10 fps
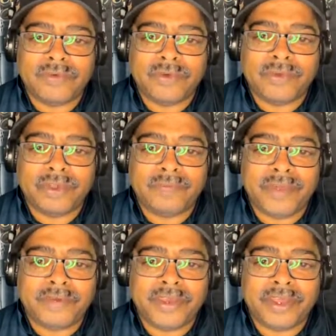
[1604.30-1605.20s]
More the
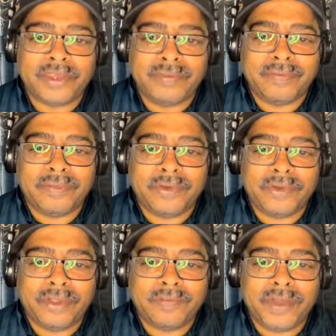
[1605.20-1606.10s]
merrier. More
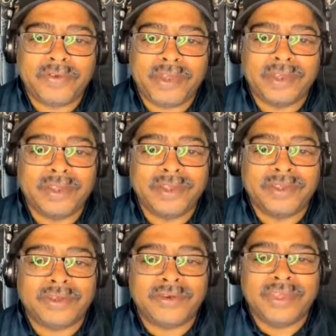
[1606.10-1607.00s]
the merrier.
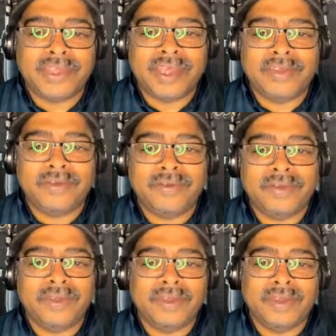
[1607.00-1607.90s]
Tony, thank you.
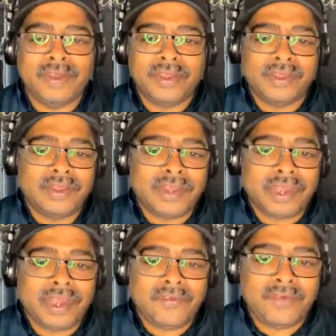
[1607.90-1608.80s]

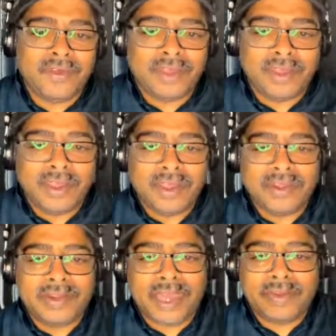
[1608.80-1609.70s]
Dave,
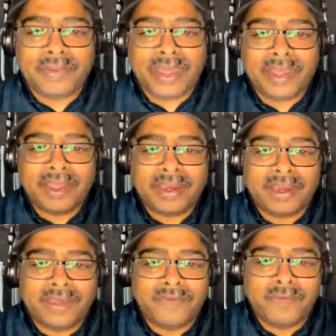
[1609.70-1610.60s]
Sack Black,
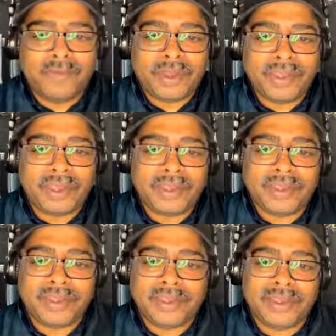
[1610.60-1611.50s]
love you, brother.
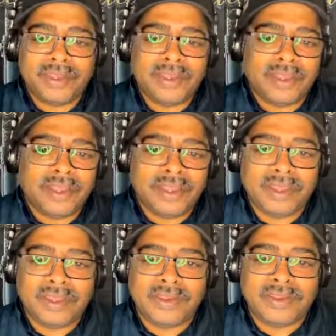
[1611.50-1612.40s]

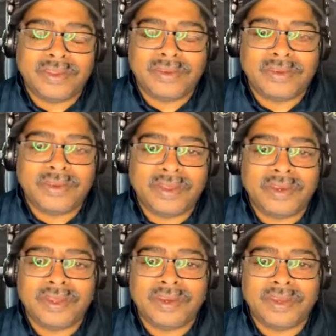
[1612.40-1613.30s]
Continue
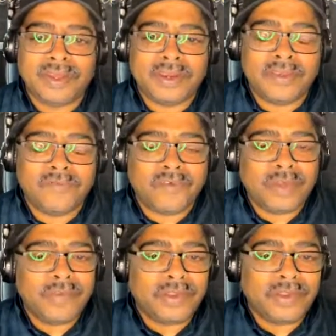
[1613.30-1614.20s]
on and
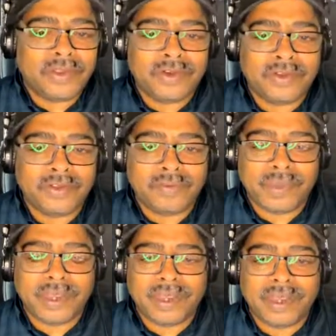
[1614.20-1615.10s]
invite me to your shows, man.